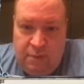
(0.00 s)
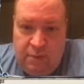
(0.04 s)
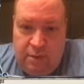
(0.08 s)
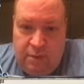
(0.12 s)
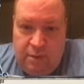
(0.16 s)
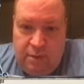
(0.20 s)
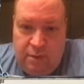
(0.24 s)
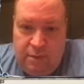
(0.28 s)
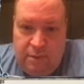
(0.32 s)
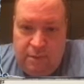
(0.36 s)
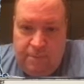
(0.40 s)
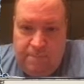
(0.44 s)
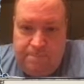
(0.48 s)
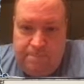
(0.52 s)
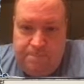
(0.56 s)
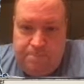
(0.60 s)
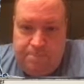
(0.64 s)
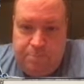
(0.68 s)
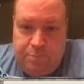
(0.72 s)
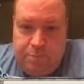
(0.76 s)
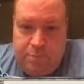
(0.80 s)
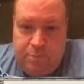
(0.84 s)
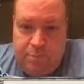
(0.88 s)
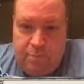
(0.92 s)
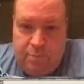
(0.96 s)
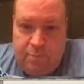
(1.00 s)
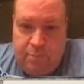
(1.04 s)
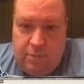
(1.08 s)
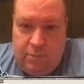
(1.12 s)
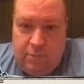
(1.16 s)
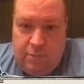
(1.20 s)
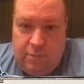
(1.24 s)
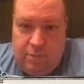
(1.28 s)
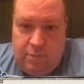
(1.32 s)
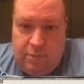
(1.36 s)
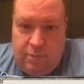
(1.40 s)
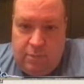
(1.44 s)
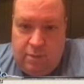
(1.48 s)

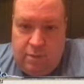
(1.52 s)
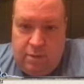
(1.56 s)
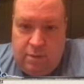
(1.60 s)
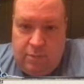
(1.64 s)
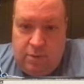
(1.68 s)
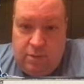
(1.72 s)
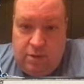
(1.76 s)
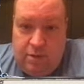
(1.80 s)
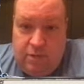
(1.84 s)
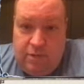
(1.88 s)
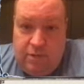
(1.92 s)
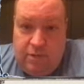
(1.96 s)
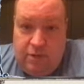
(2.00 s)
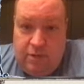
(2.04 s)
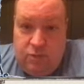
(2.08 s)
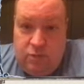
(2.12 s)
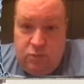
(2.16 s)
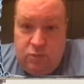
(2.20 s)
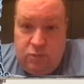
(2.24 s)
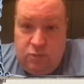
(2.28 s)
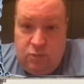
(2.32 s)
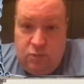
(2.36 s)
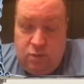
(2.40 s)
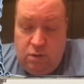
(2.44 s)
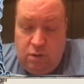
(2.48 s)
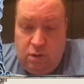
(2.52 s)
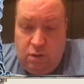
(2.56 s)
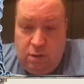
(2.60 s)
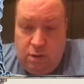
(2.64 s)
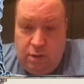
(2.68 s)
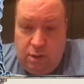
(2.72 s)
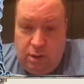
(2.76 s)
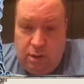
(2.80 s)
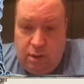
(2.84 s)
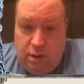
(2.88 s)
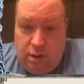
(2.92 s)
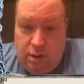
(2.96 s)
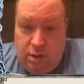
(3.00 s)
But it says,
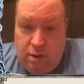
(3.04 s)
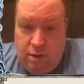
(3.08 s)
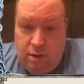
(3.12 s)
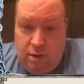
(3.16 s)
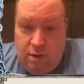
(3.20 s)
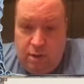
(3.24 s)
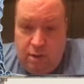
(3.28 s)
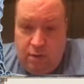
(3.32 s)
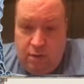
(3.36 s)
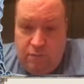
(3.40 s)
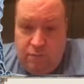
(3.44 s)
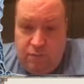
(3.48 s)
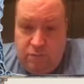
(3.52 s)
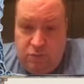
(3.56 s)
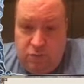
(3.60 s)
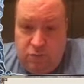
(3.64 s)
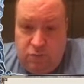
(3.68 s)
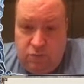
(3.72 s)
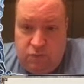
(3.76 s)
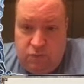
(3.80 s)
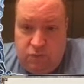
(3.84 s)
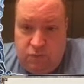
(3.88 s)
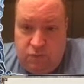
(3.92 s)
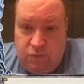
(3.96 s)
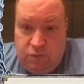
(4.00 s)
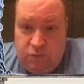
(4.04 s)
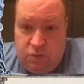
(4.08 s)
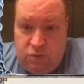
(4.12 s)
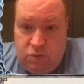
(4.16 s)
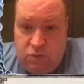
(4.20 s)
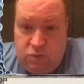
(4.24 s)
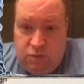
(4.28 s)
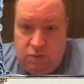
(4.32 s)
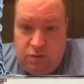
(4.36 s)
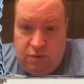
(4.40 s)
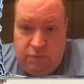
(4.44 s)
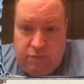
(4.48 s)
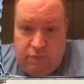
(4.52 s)
if this was fused,
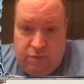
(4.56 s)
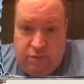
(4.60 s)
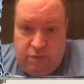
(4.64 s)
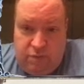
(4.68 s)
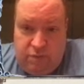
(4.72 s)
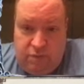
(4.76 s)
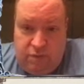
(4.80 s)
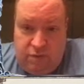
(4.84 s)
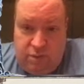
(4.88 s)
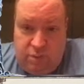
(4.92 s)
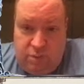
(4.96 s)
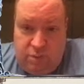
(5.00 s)
whenever defending